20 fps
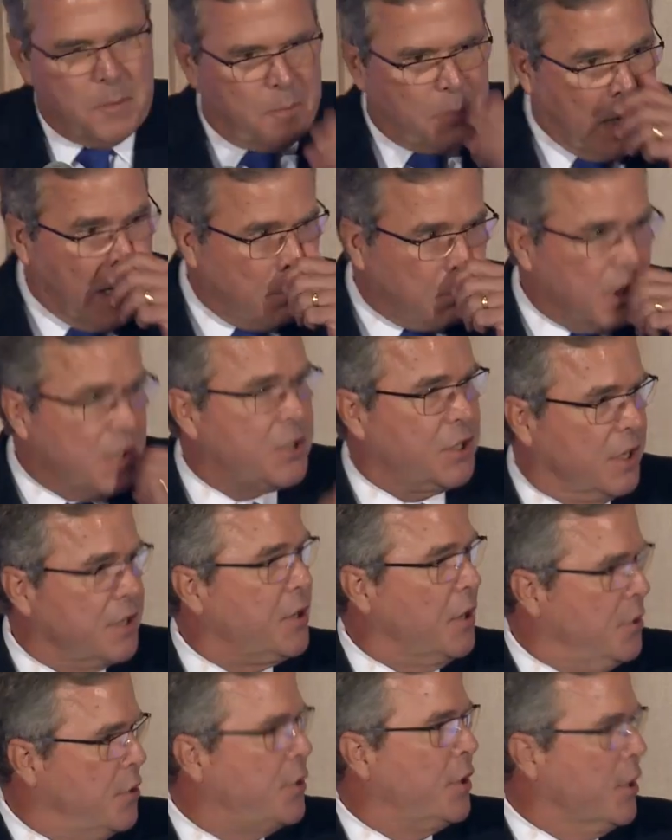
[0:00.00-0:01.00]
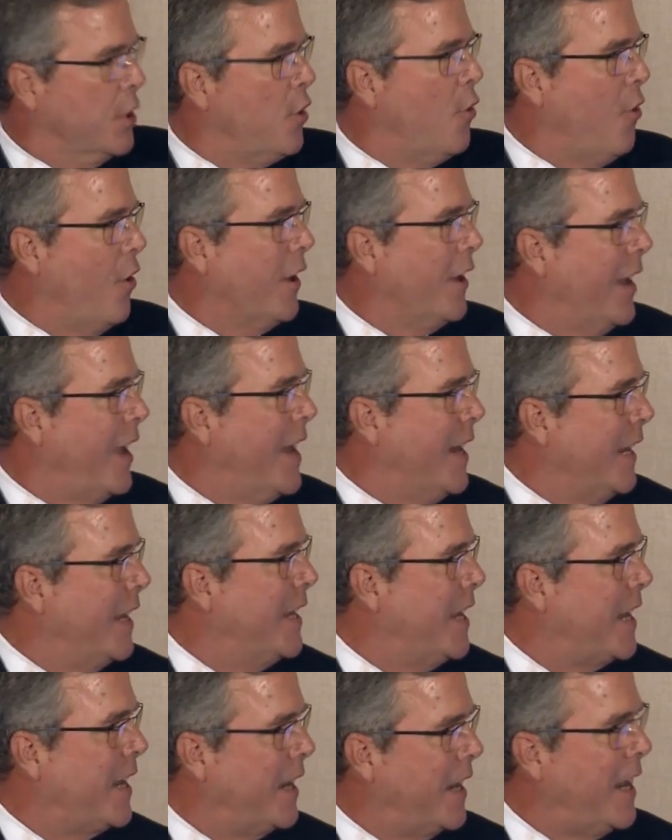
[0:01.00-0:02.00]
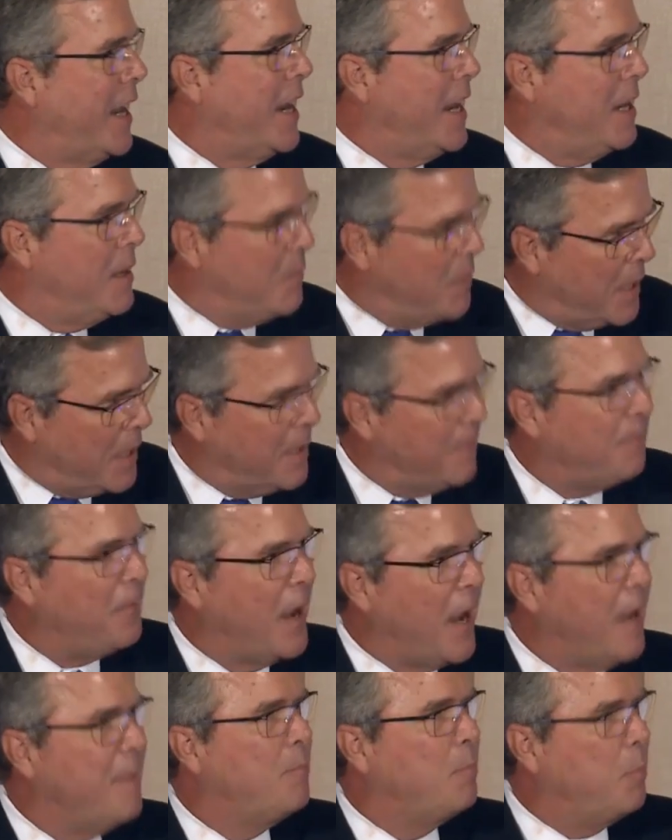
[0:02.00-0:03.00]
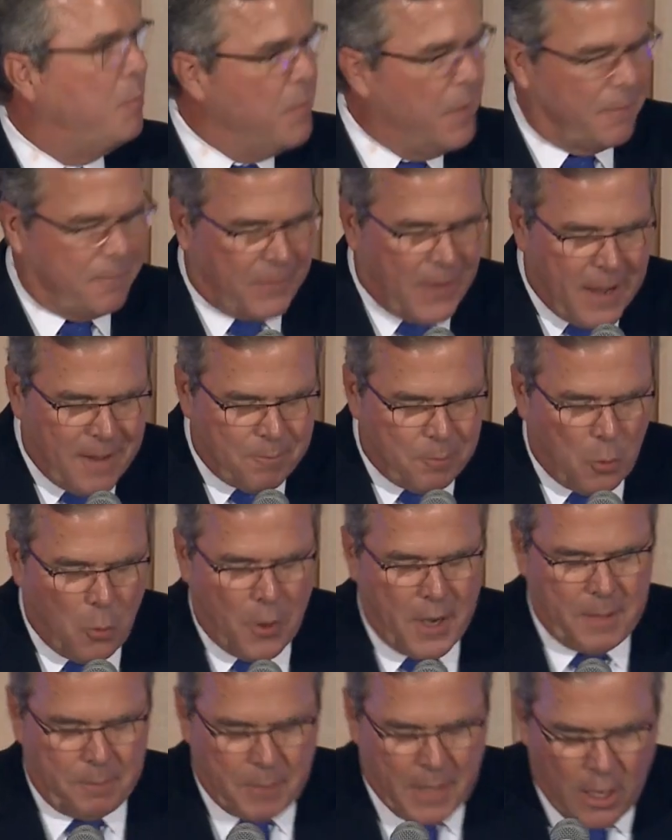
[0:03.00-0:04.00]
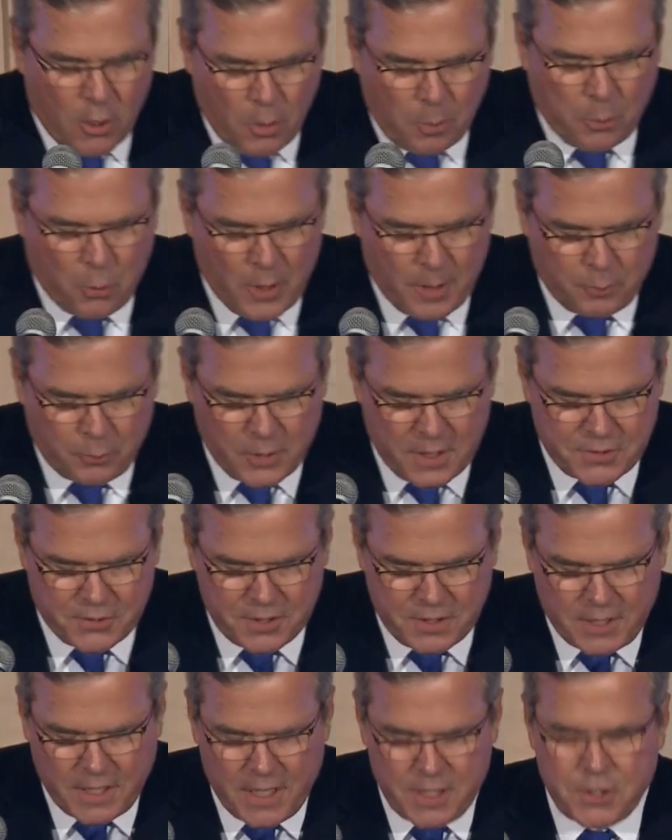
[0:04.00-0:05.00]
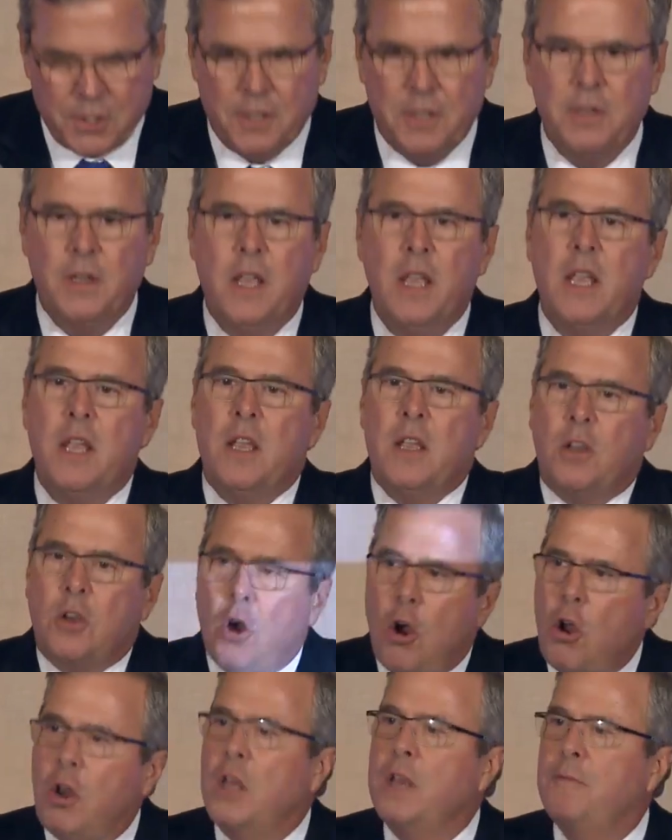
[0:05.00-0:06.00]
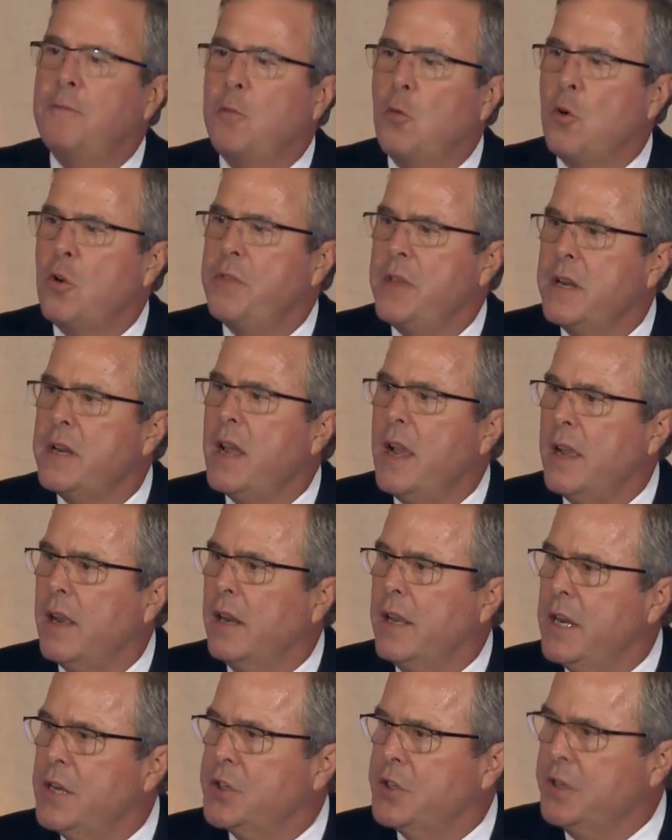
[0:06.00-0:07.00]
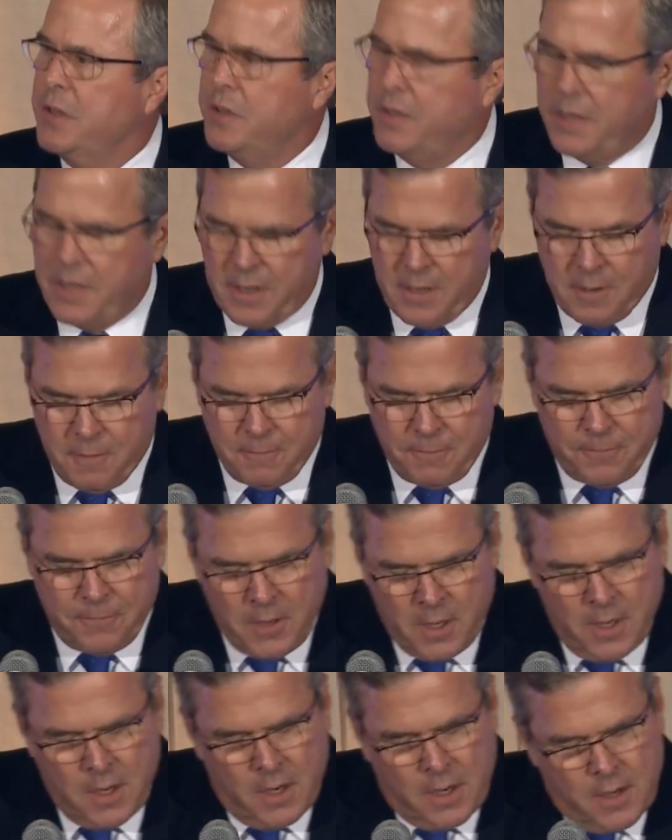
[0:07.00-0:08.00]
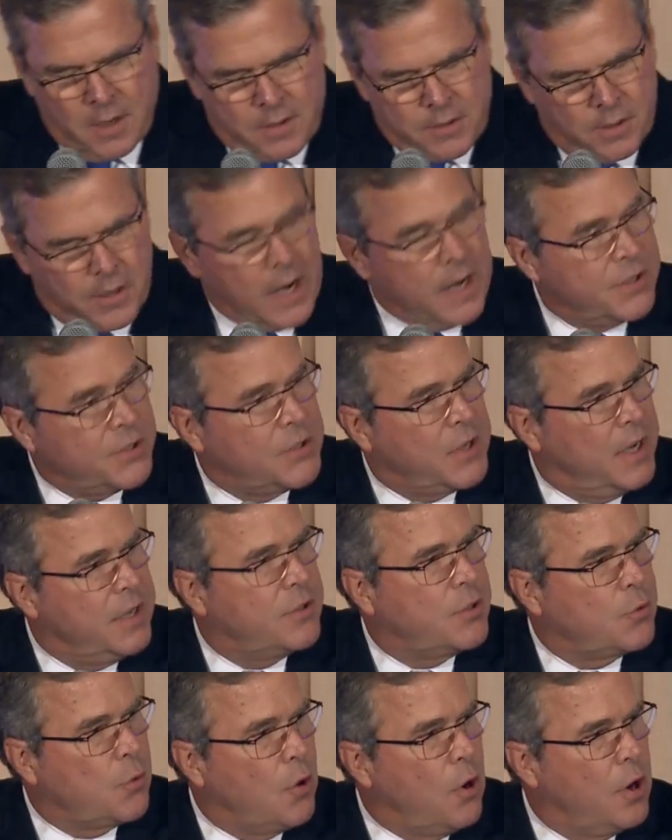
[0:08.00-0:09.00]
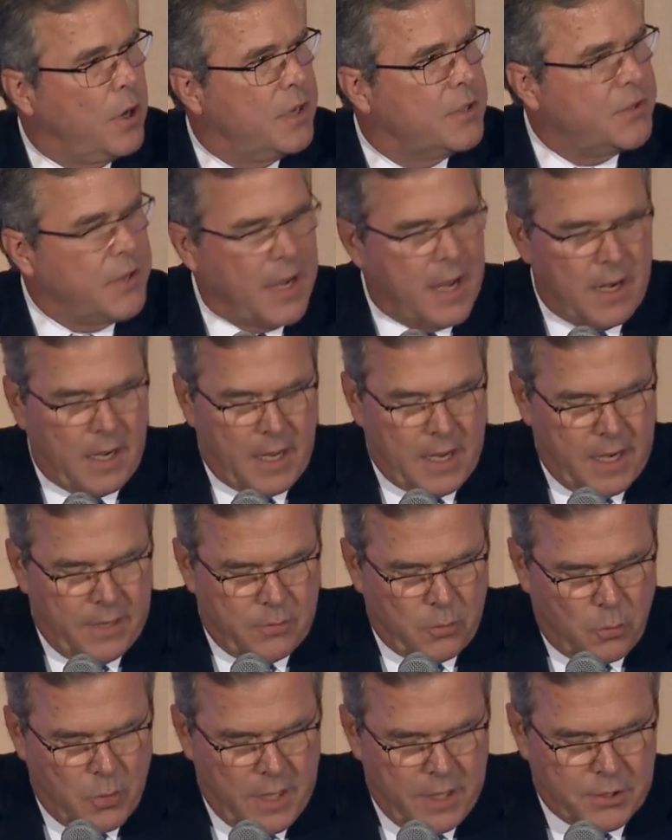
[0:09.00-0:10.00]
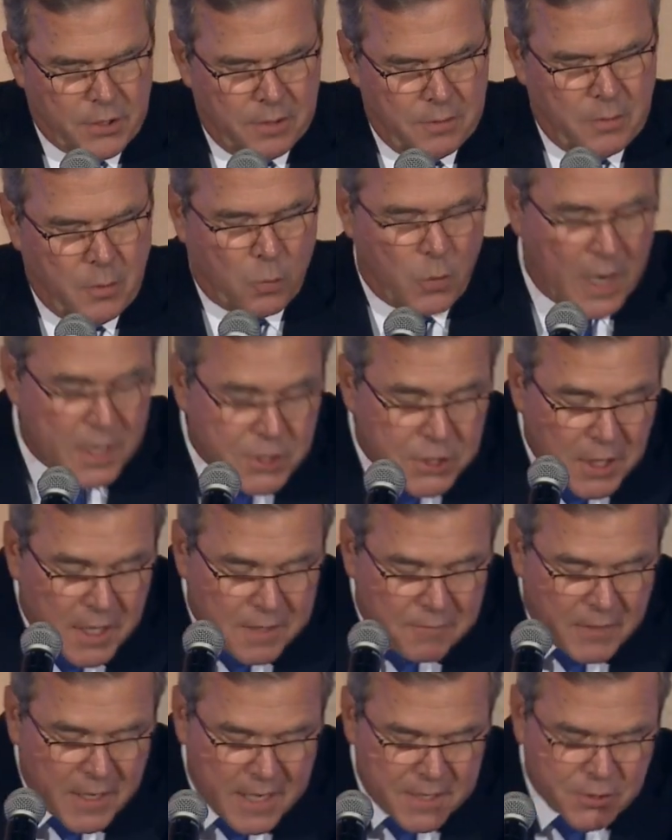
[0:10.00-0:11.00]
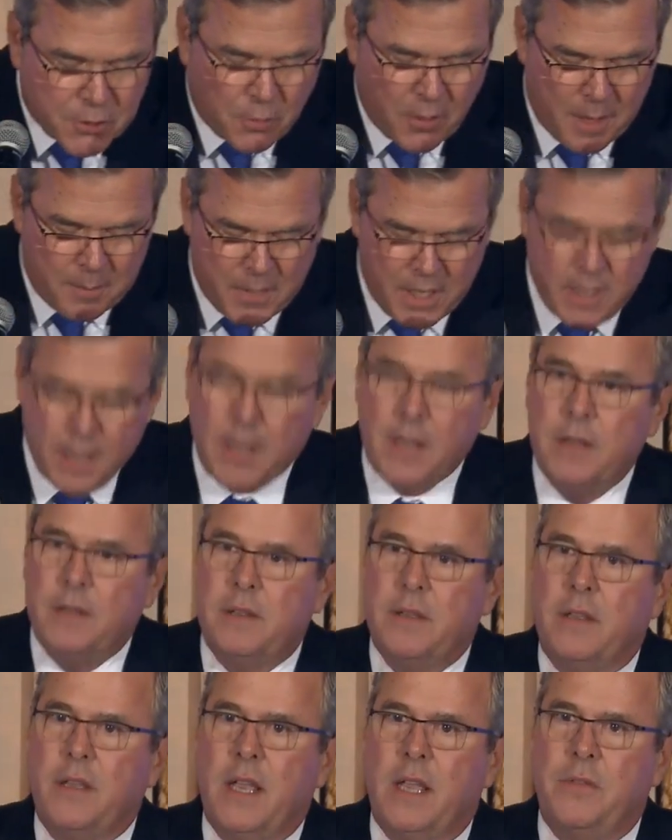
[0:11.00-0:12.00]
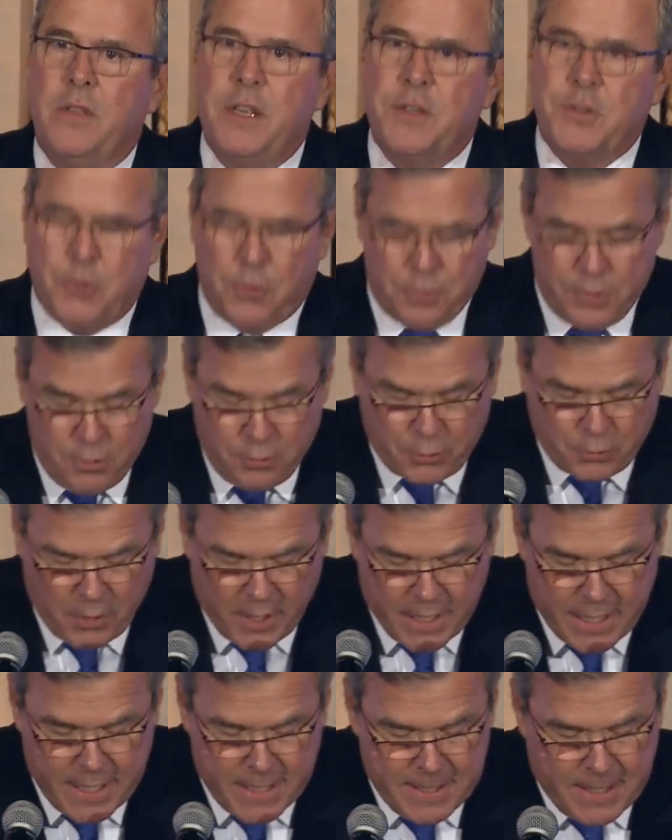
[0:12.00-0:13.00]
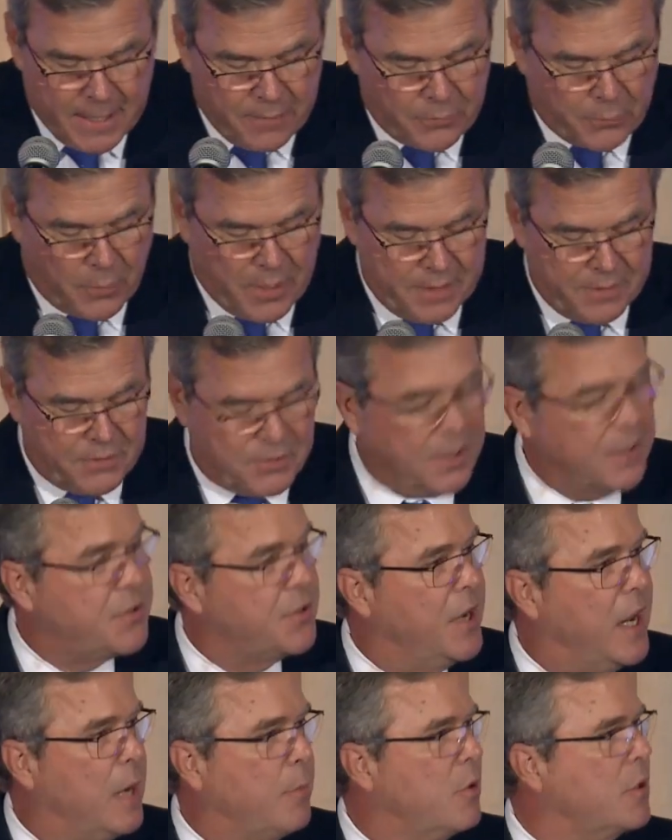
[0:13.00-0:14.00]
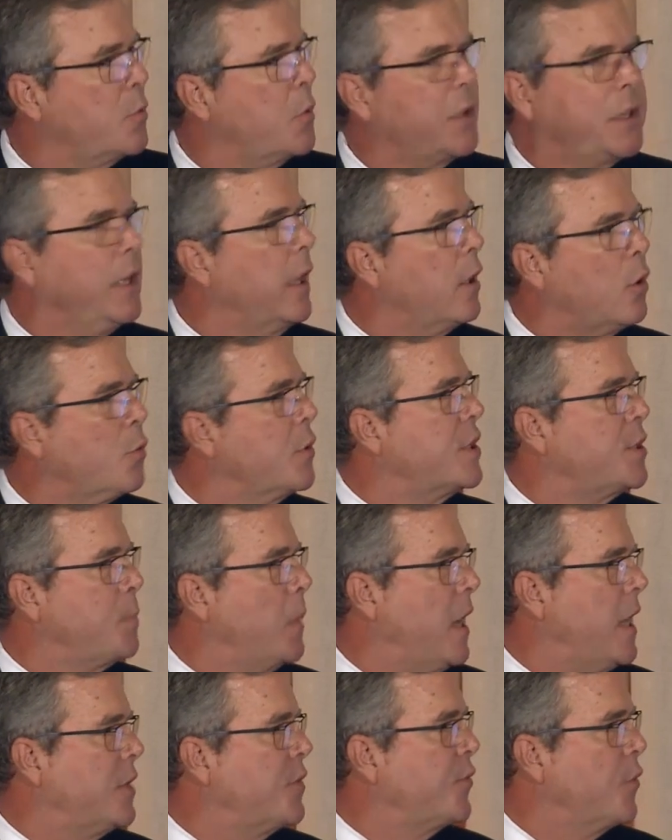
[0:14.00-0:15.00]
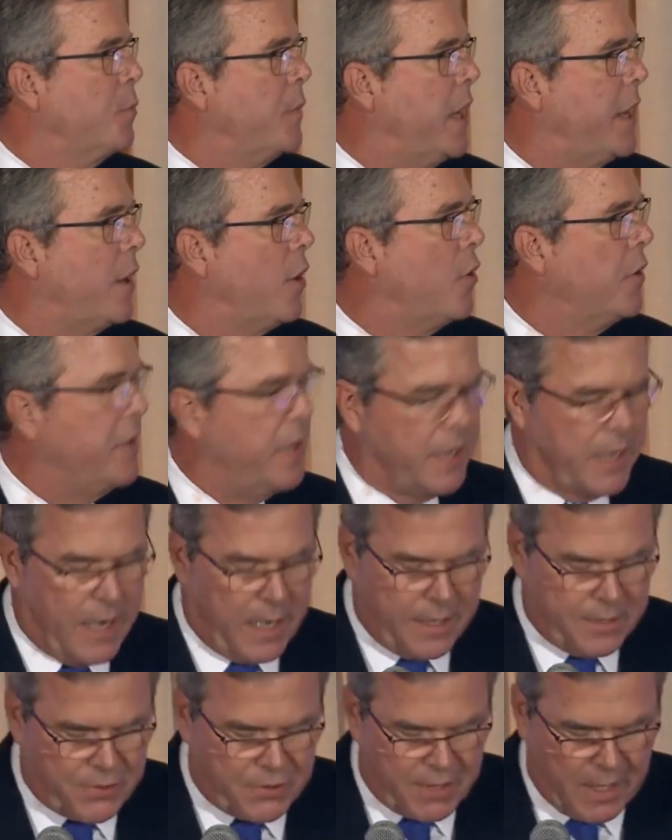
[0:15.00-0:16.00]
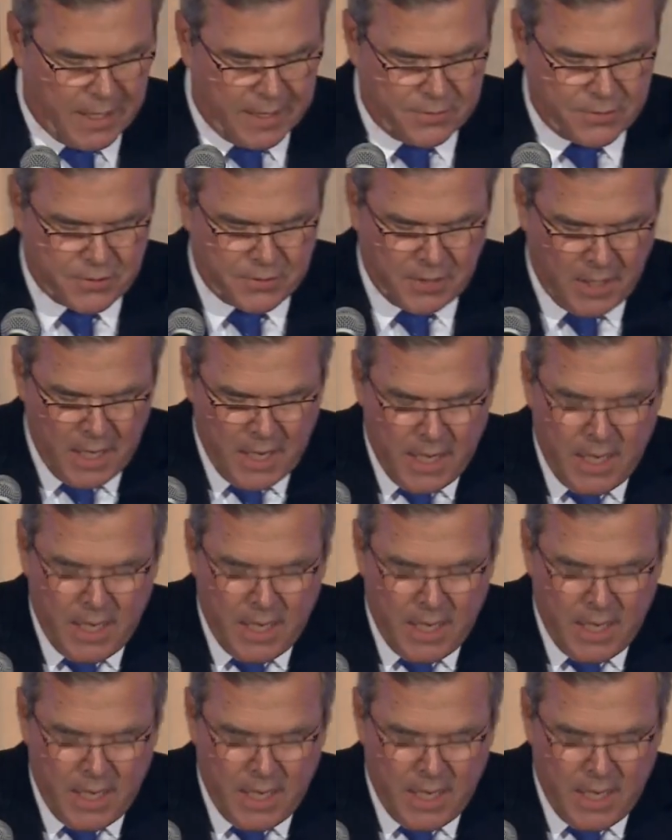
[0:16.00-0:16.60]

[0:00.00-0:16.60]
publishes, and you can go online and get it, a five-point PowerPoint presentation calling for the annihilation of the United States' strongest ally in the region. Russia invades Crimea and eastern Ukraine and threatens its neighbors with little response from NATO and the United States.